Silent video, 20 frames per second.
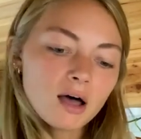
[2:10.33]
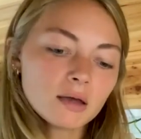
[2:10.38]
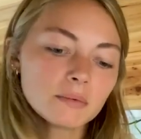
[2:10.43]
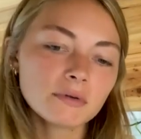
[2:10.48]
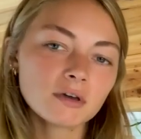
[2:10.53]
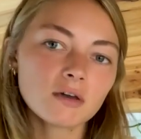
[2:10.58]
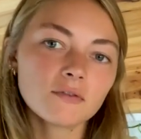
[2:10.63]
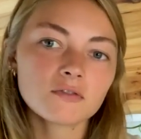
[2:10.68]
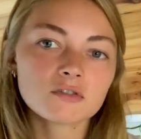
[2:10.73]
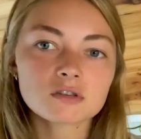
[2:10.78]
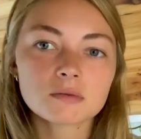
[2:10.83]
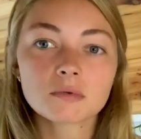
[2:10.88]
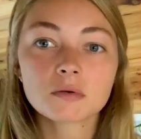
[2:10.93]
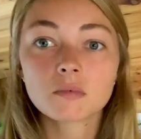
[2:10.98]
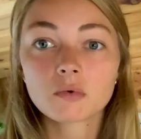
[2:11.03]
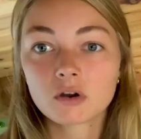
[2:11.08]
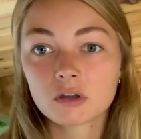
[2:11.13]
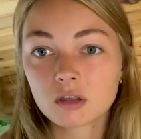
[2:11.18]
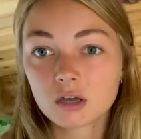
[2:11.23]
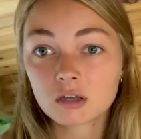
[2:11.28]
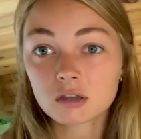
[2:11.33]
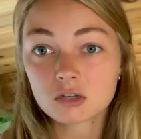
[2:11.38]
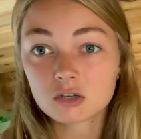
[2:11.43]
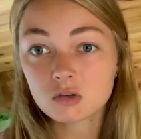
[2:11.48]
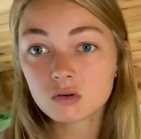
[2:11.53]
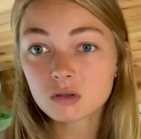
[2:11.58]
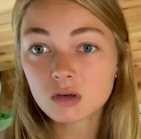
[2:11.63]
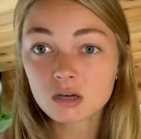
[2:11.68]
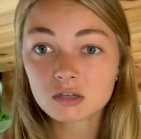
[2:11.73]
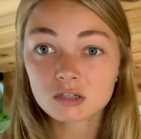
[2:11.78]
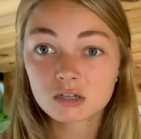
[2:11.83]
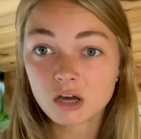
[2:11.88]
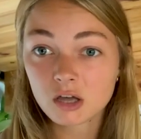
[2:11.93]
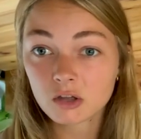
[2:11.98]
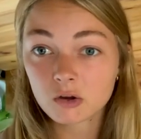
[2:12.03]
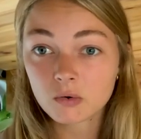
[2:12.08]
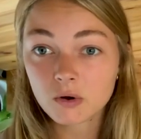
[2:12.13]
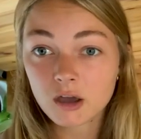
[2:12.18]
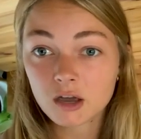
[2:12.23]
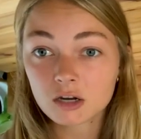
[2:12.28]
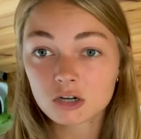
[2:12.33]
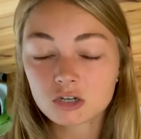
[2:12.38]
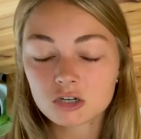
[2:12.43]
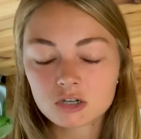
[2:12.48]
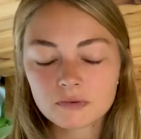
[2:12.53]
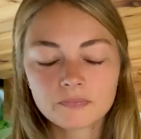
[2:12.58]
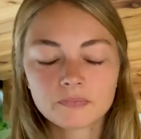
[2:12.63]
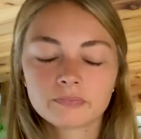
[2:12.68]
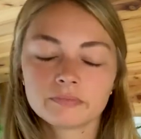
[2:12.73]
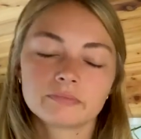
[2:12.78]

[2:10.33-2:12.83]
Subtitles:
I'm looking for something more in like the $2,000 range.